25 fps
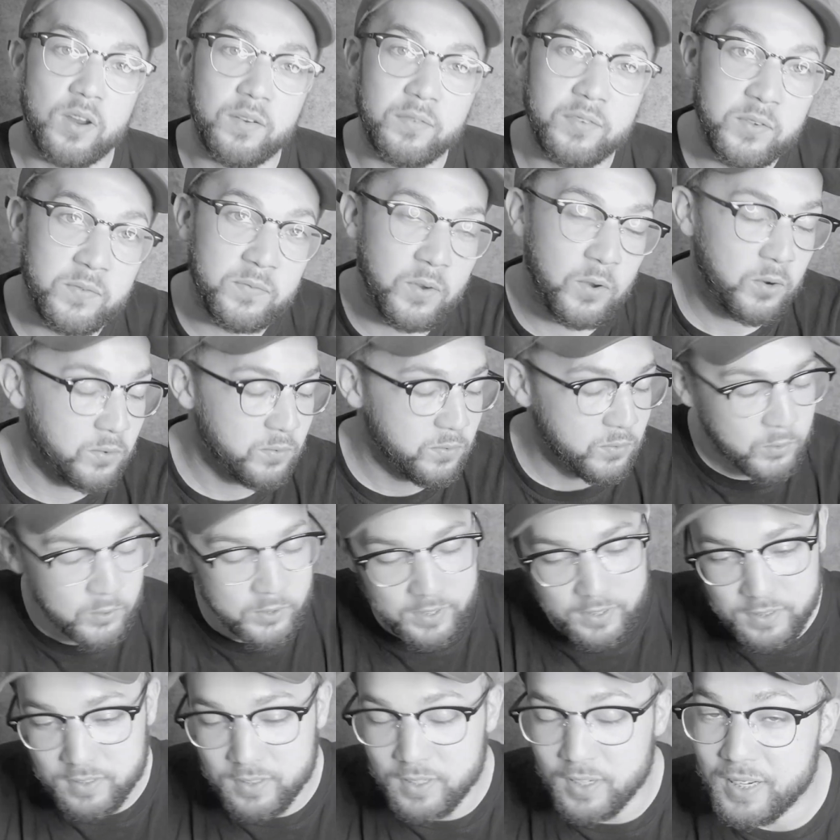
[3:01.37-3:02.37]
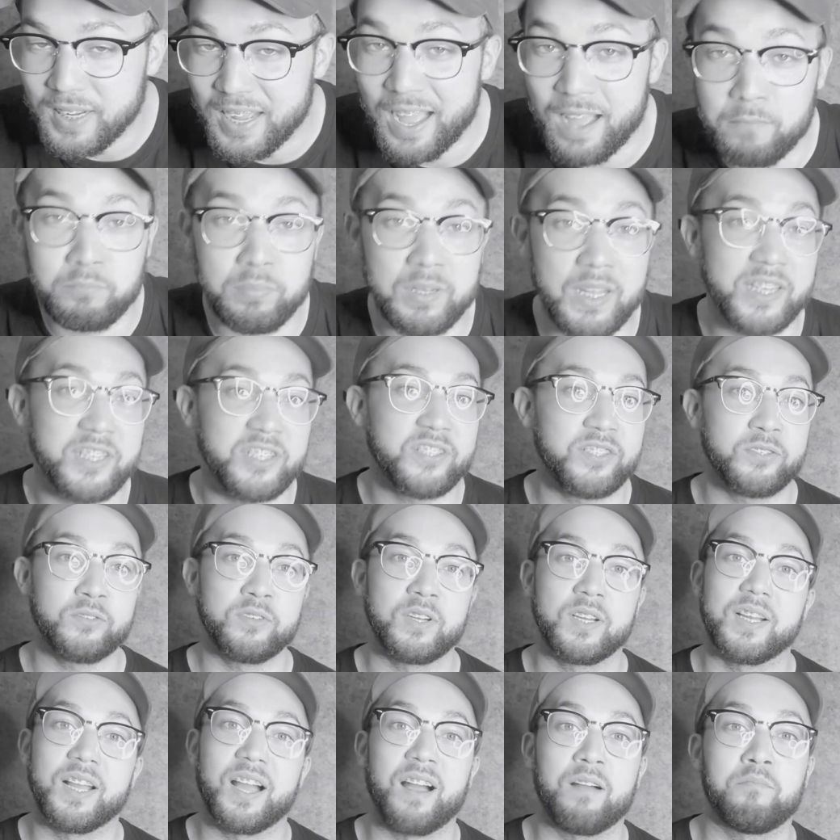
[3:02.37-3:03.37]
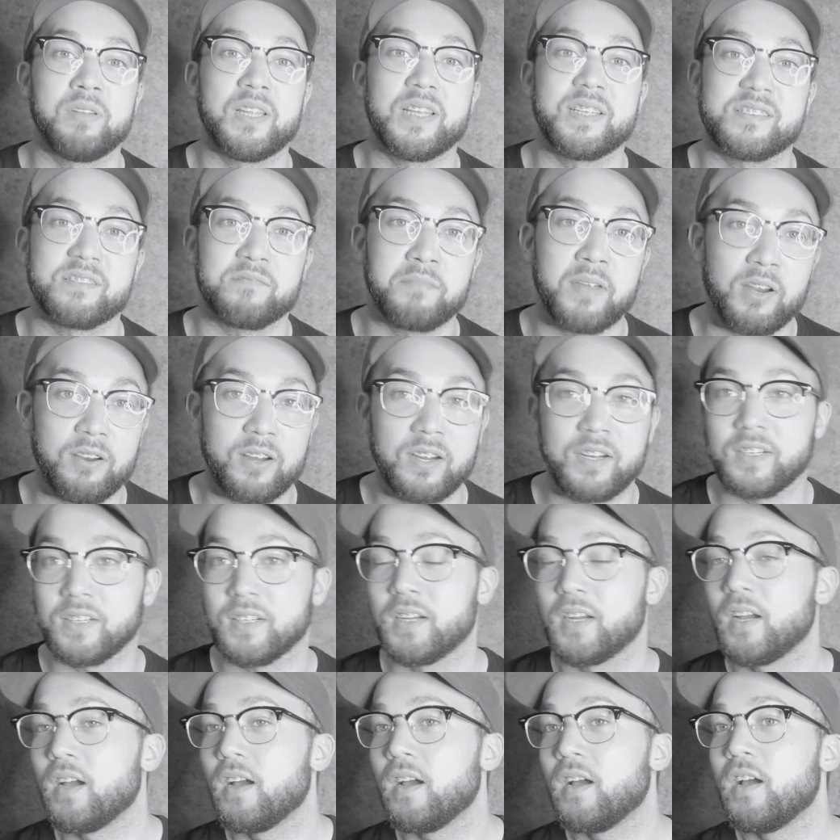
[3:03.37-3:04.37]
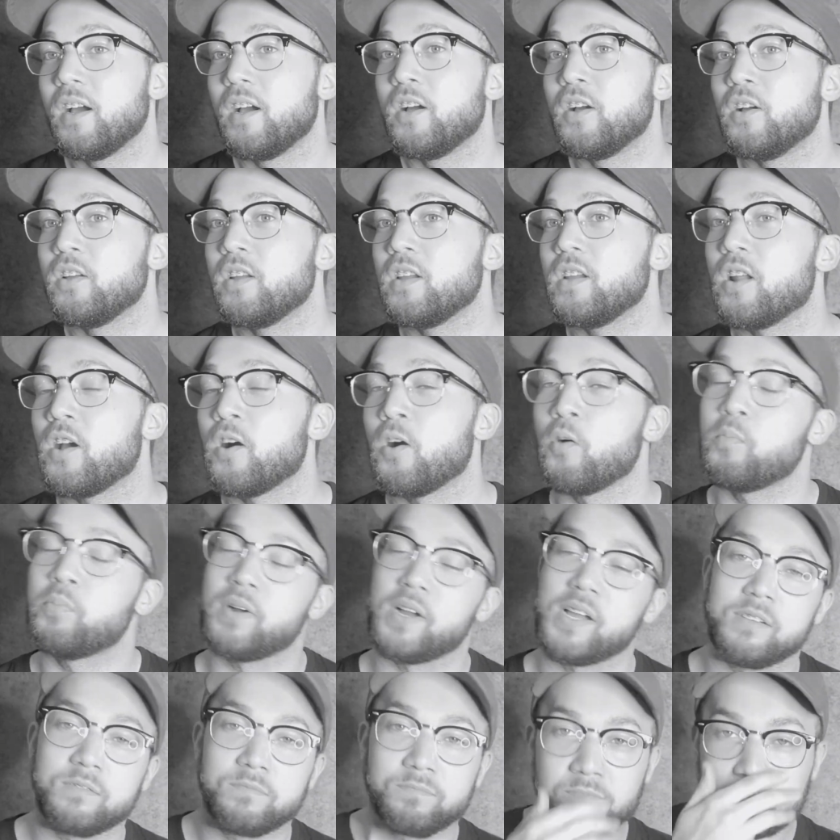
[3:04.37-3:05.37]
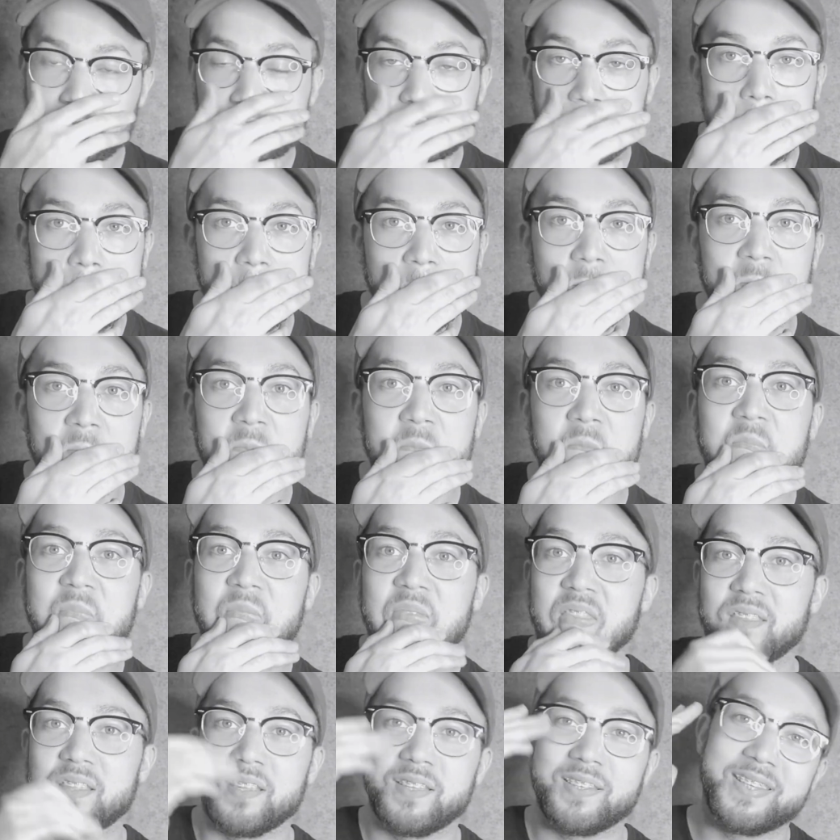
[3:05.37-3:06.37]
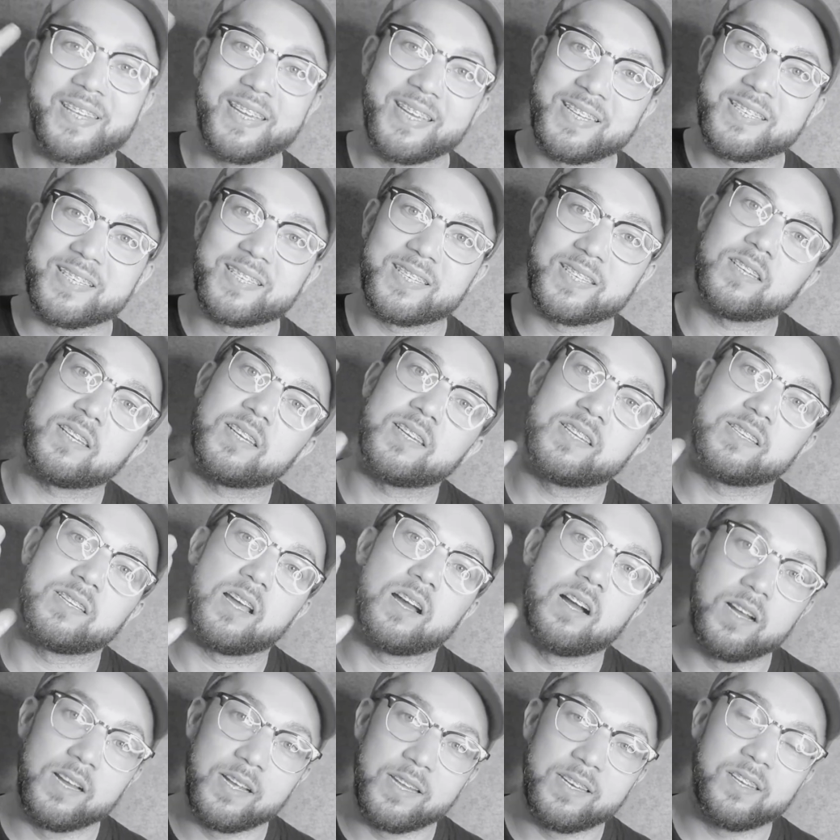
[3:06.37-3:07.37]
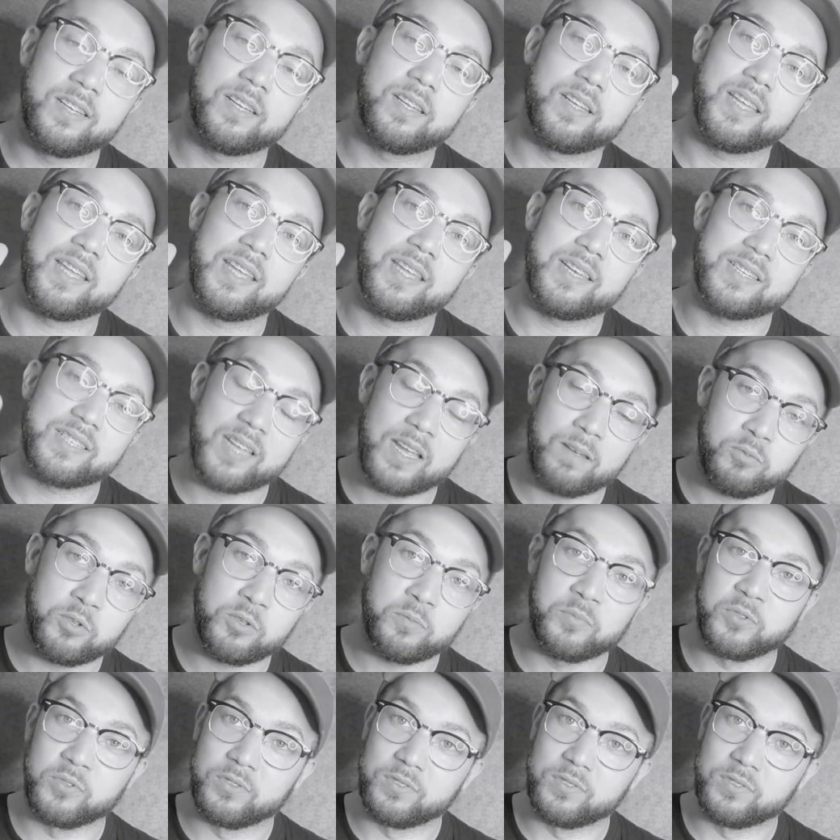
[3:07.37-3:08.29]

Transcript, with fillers: you voted for, God bless you. God bless America. You know, but this is unacceptable.